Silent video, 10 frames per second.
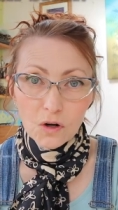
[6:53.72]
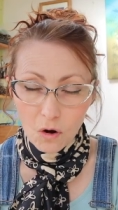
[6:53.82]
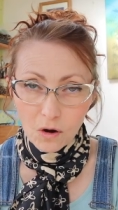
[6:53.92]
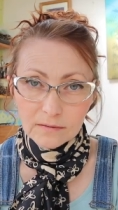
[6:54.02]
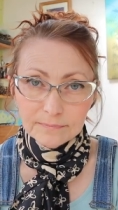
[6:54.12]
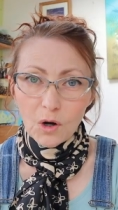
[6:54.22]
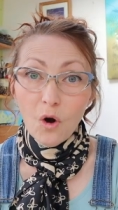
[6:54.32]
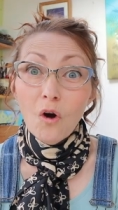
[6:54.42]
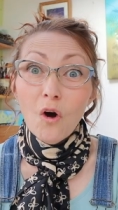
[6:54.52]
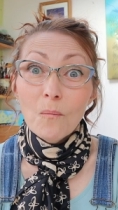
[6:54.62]
long.
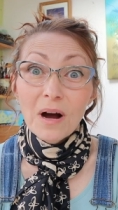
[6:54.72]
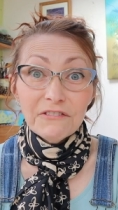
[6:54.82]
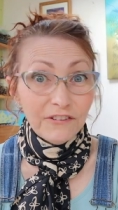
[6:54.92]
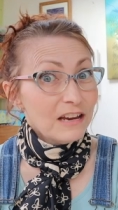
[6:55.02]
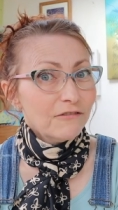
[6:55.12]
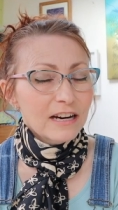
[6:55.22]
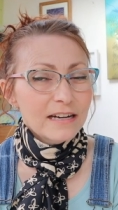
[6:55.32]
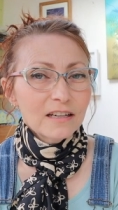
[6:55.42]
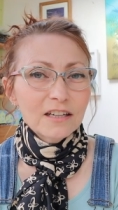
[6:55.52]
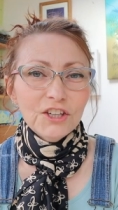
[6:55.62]
Or my
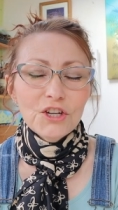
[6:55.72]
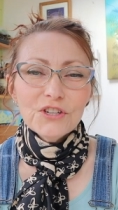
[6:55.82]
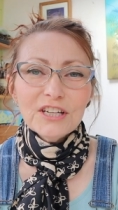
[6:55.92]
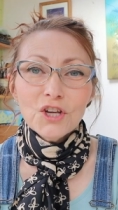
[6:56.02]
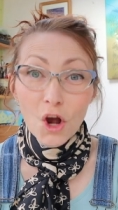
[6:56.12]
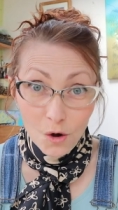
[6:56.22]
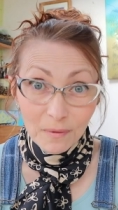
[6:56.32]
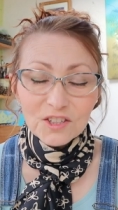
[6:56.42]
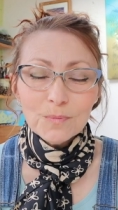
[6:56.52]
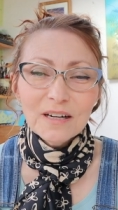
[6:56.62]
favourite, using too
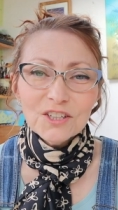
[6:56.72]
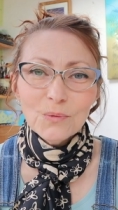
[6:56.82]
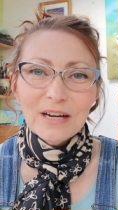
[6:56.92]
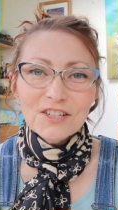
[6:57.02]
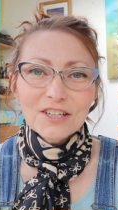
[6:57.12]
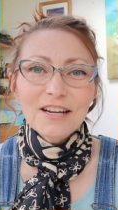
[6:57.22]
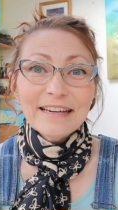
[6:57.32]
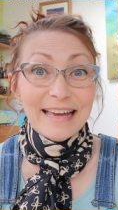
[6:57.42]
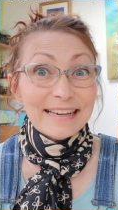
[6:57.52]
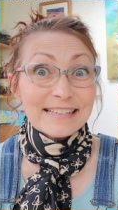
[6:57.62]
much punctuation
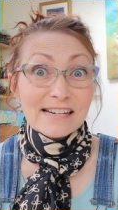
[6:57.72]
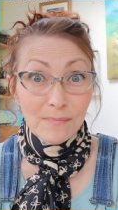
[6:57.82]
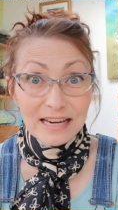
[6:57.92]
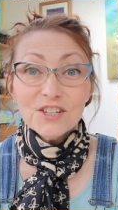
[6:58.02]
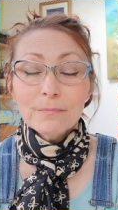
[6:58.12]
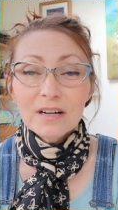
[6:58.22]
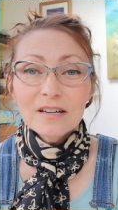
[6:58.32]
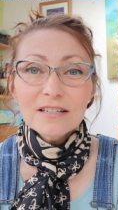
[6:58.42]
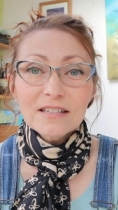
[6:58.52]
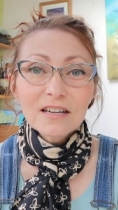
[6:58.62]
like exclamation
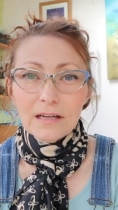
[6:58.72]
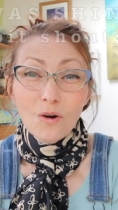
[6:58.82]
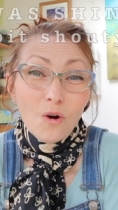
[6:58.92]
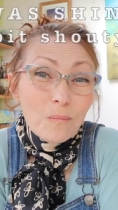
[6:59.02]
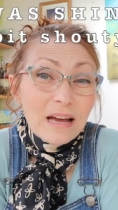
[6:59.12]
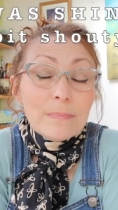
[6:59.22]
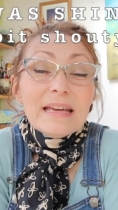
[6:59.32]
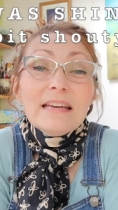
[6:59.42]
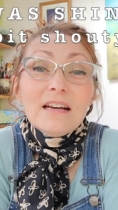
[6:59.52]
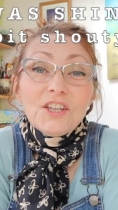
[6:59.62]
marks, or
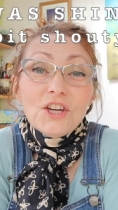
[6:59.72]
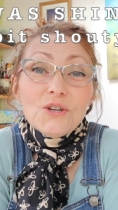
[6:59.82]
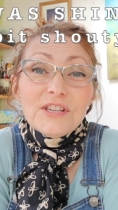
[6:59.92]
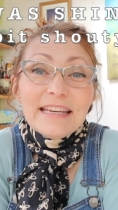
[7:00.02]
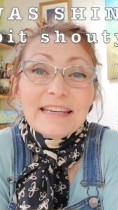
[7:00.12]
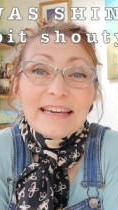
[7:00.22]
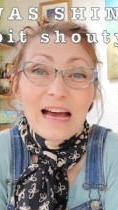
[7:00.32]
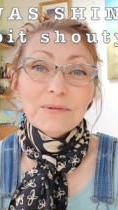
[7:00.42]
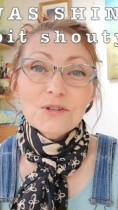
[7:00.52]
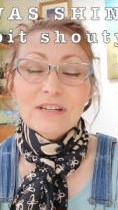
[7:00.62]
maybe using
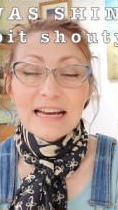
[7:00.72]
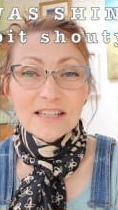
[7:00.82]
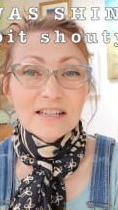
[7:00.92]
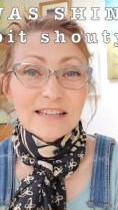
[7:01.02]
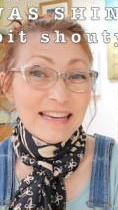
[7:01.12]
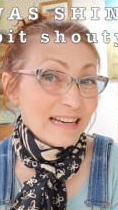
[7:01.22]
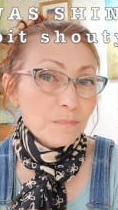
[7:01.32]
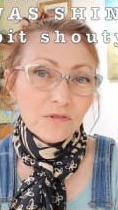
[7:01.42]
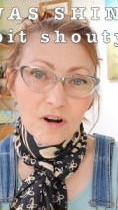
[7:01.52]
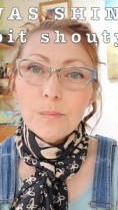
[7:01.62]
capital letters
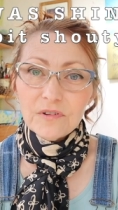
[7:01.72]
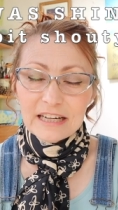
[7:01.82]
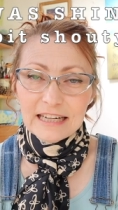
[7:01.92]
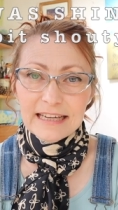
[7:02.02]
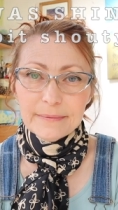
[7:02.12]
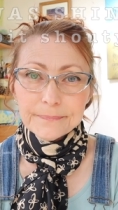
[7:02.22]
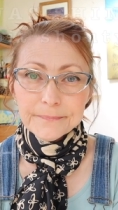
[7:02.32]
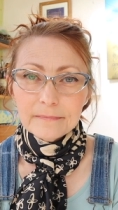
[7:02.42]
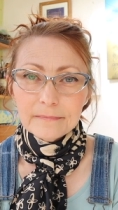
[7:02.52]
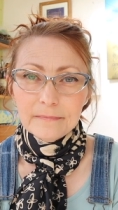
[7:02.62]
inappropriately.
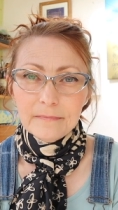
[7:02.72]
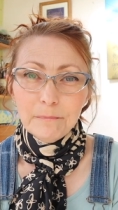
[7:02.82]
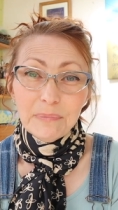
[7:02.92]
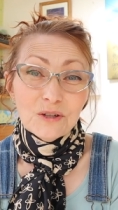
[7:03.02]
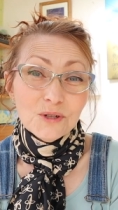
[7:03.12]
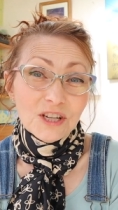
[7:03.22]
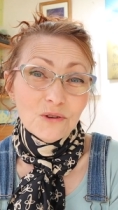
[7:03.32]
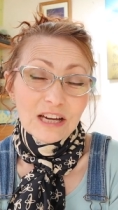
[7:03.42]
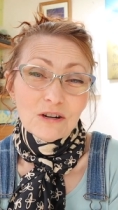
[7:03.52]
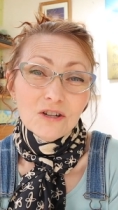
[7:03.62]
But also
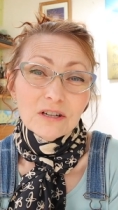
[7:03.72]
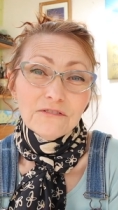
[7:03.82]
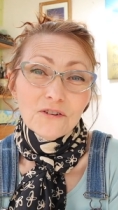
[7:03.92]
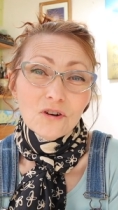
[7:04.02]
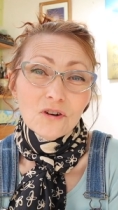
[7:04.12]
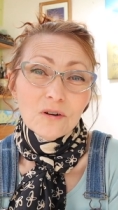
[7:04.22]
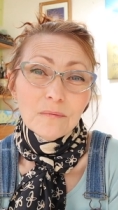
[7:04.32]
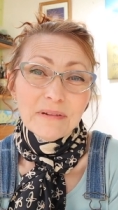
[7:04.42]
they'll look for